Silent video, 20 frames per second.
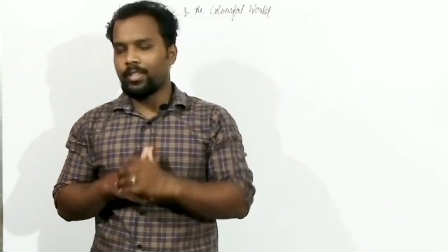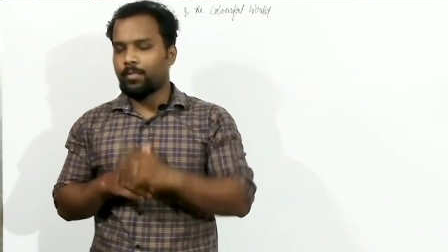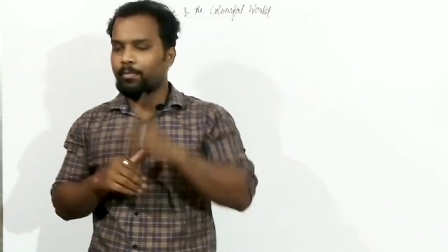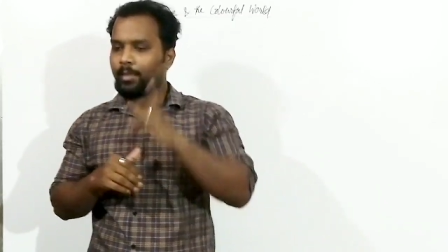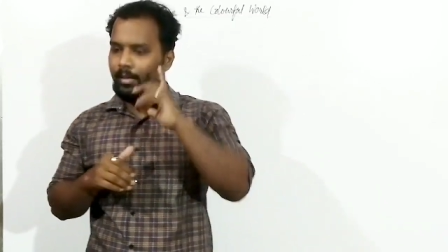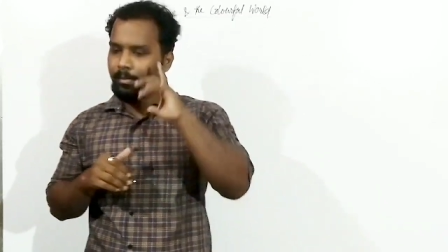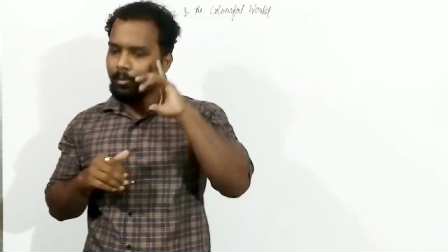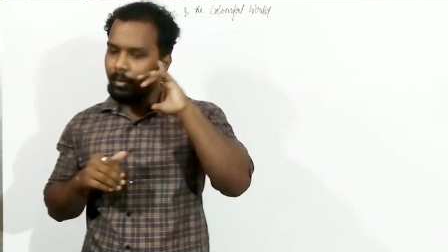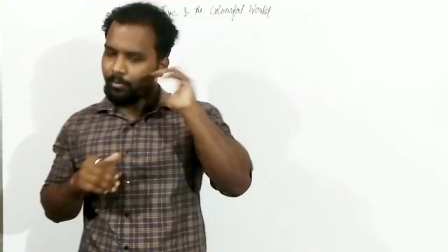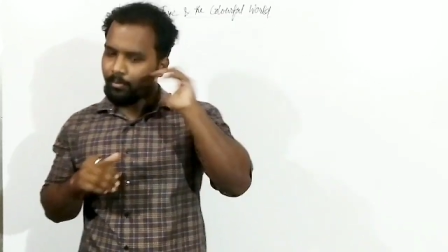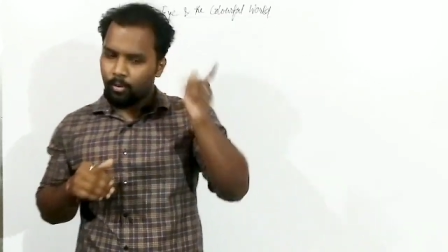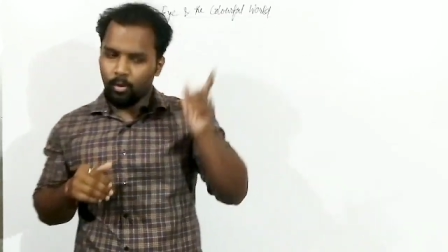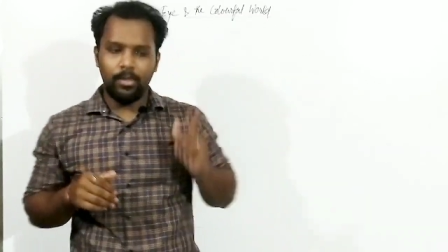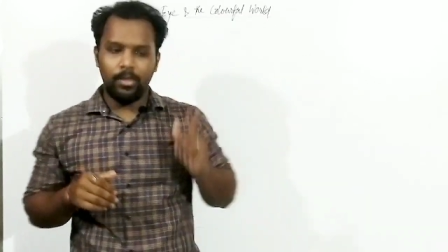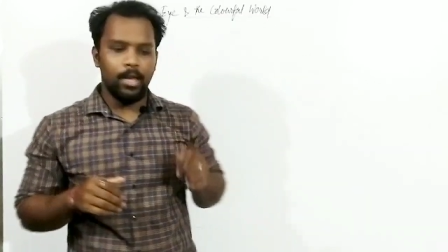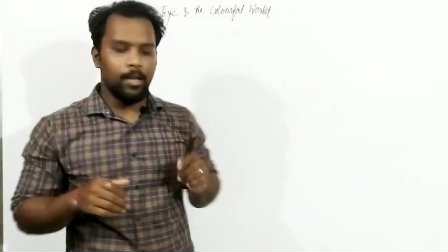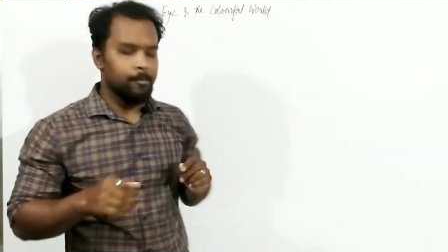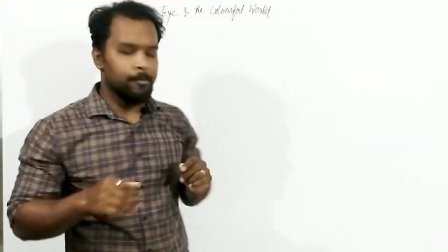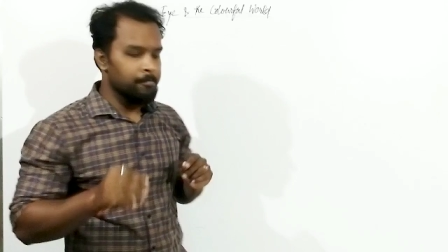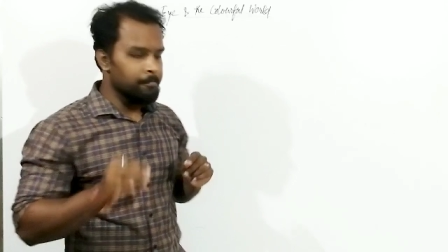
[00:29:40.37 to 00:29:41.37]
But before
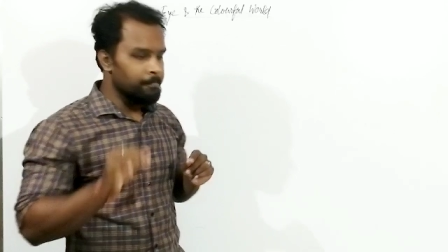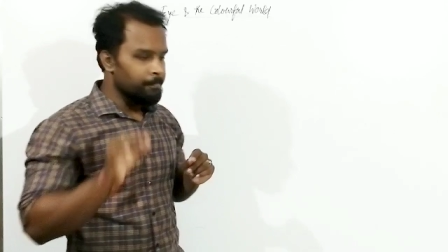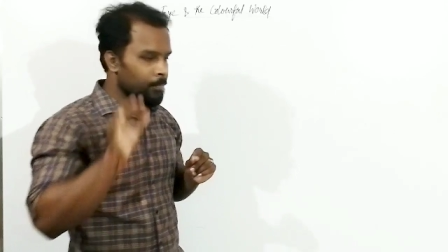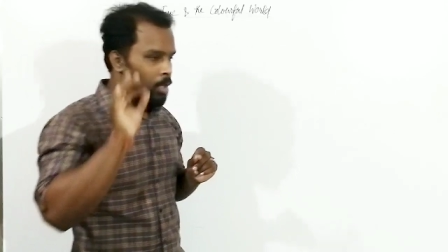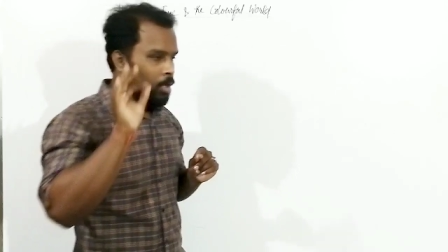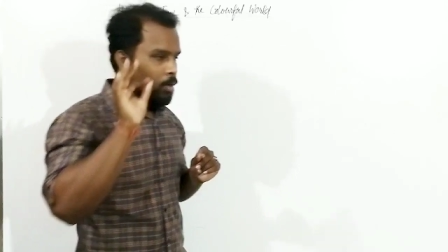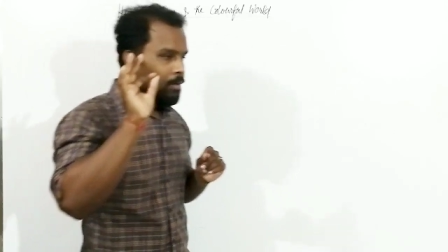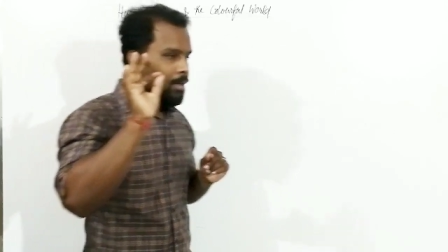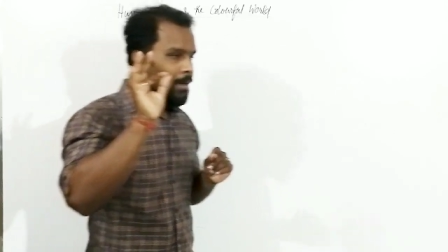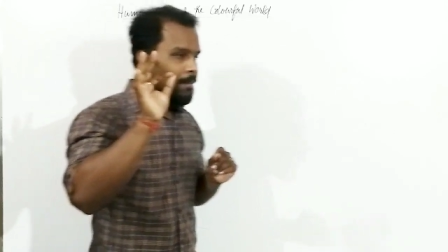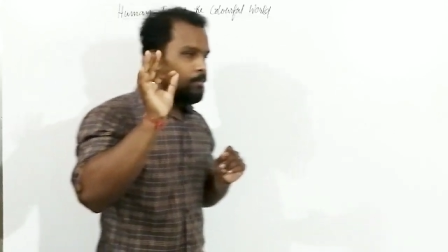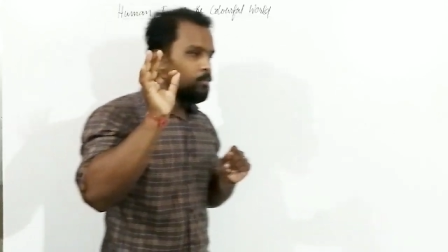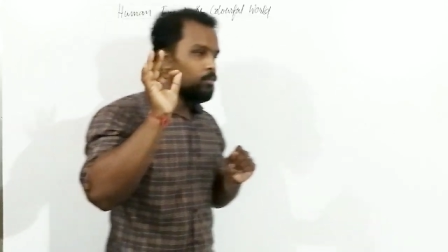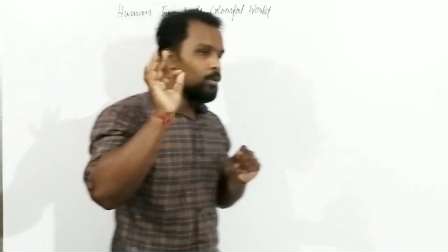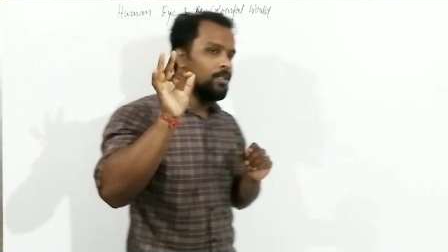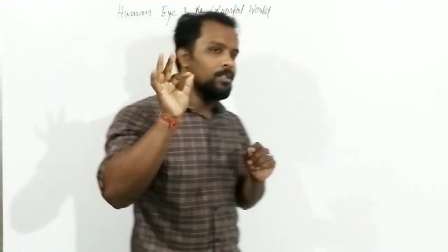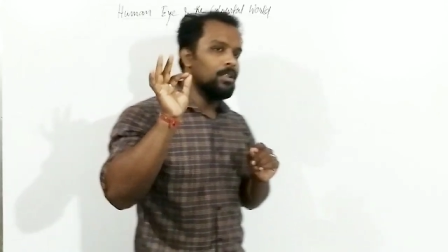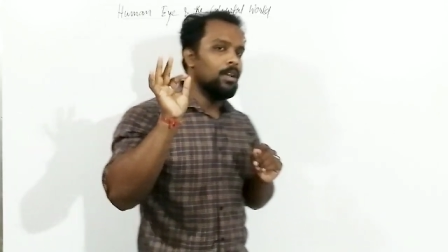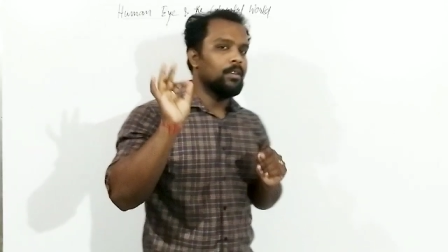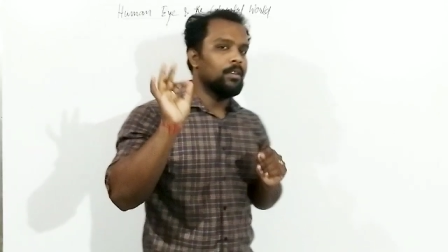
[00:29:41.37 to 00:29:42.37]
that, we have to
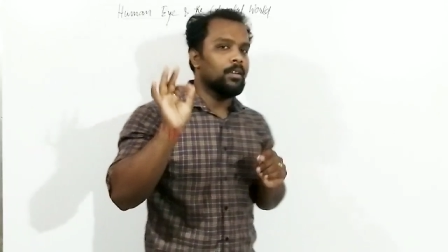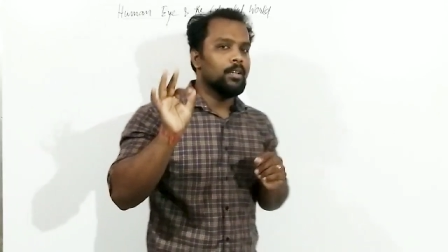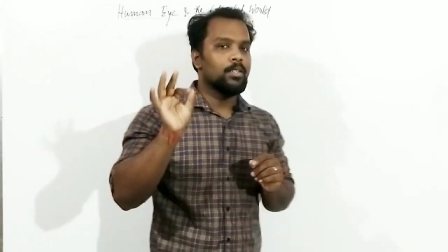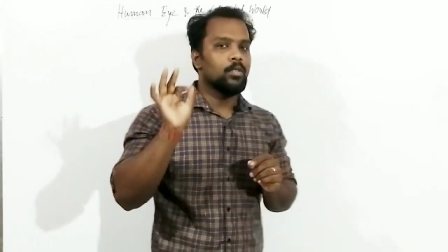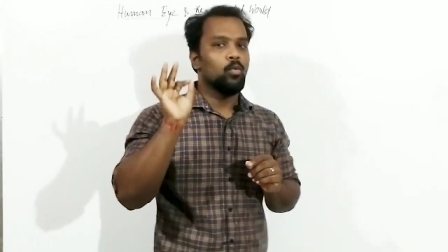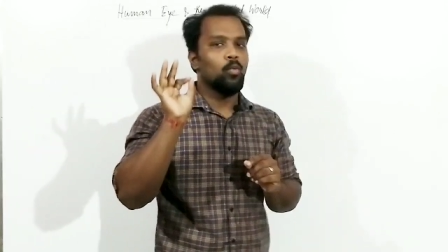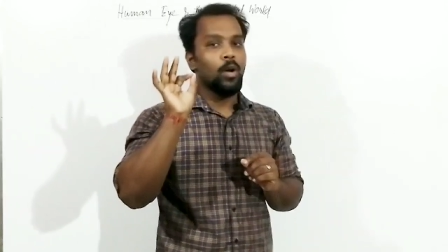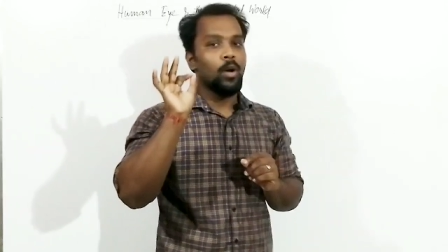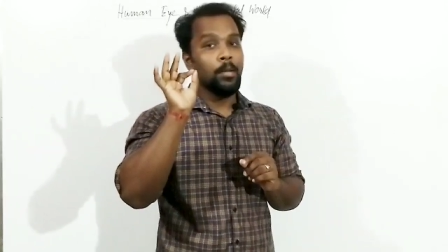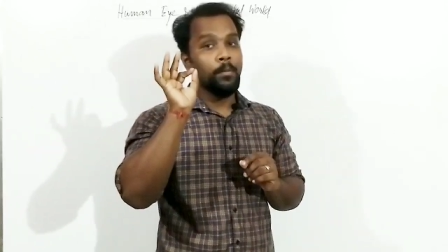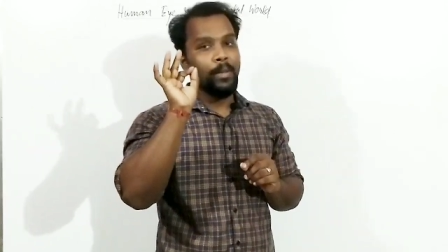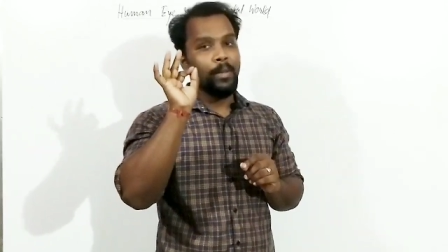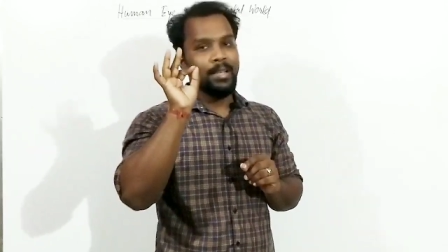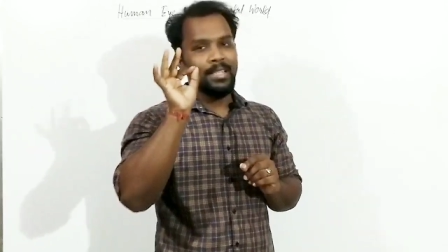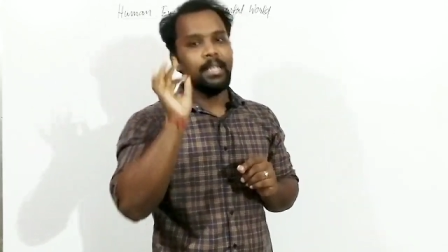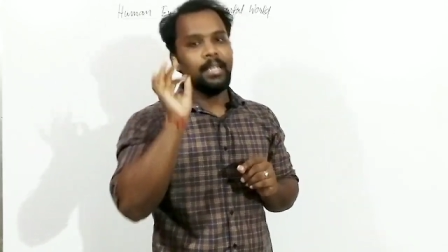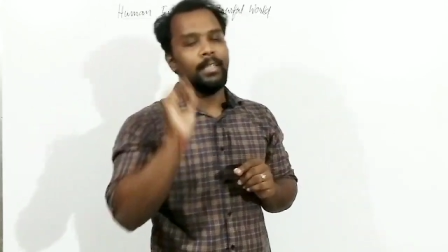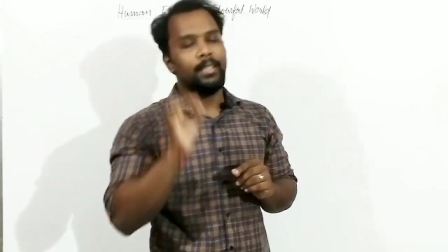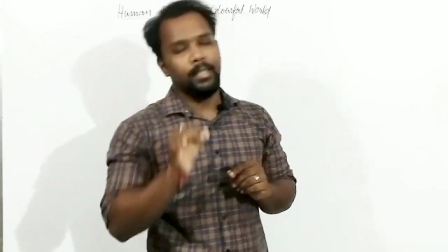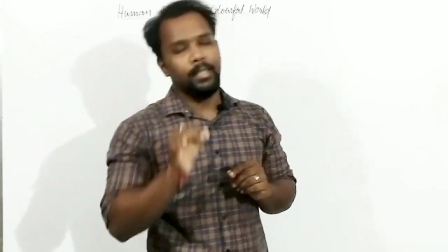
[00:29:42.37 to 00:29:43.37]
actually understand one
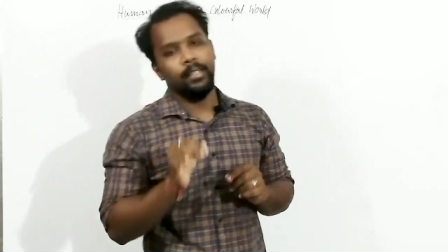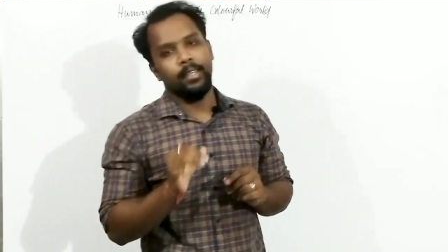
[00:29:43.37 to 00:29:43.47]
basic thing,